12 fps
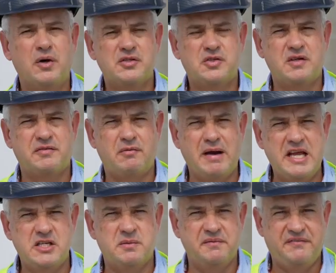what sort of
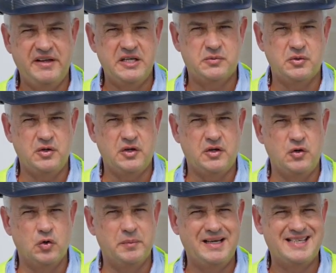arrangement fees would you
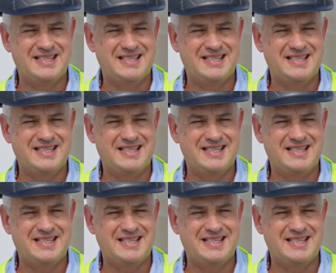normally